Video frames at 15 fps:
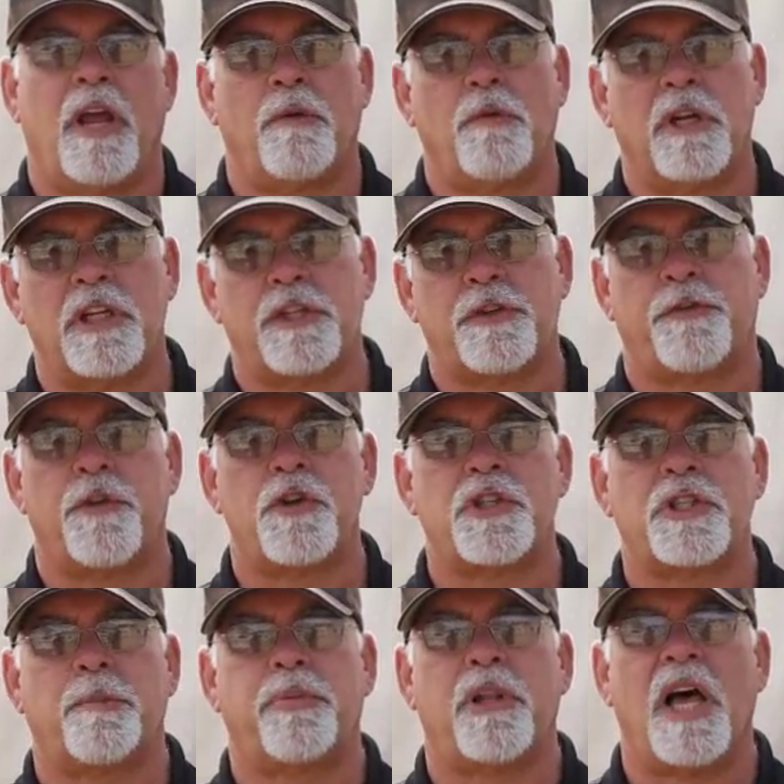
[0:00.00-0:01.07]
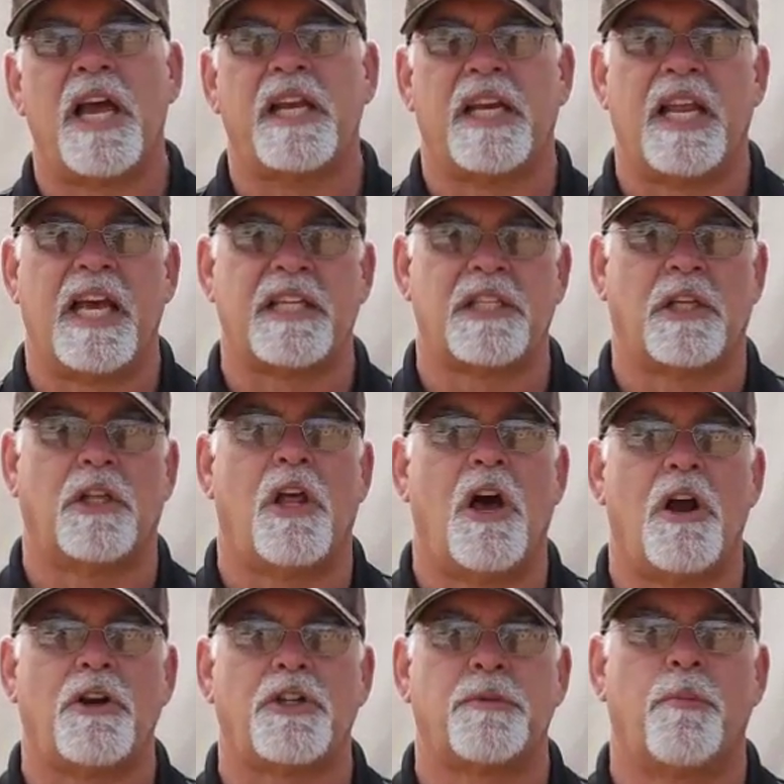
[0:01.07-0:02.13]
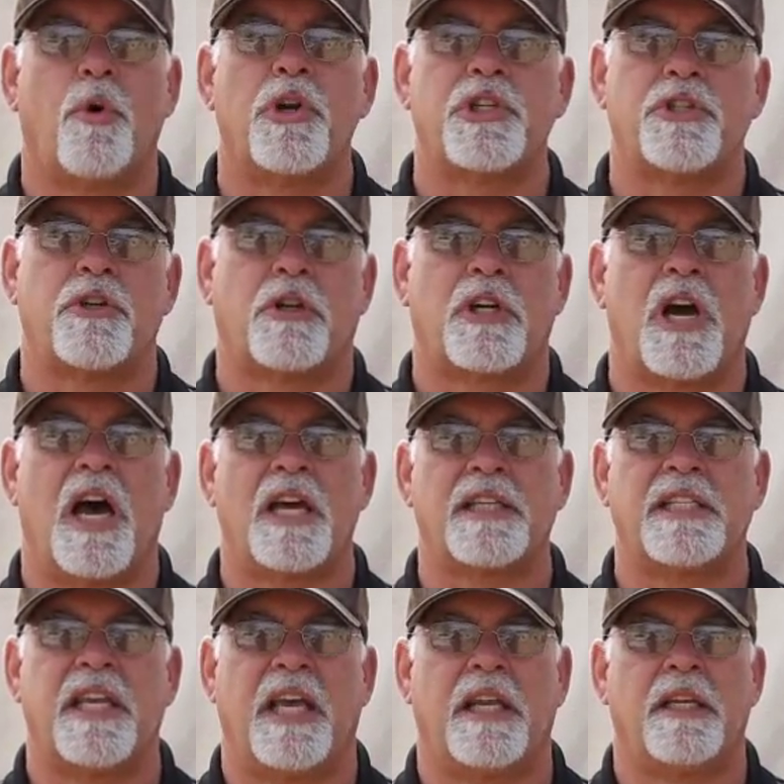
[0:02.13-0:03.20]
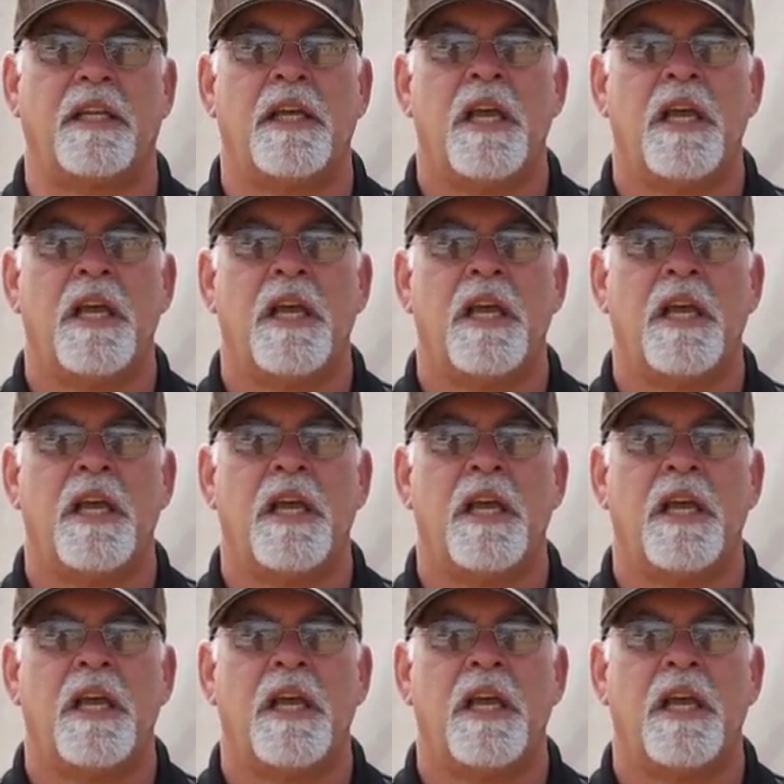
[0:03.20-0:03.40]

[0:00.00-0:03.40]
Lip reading: and when it's first applied it has a large moisture content,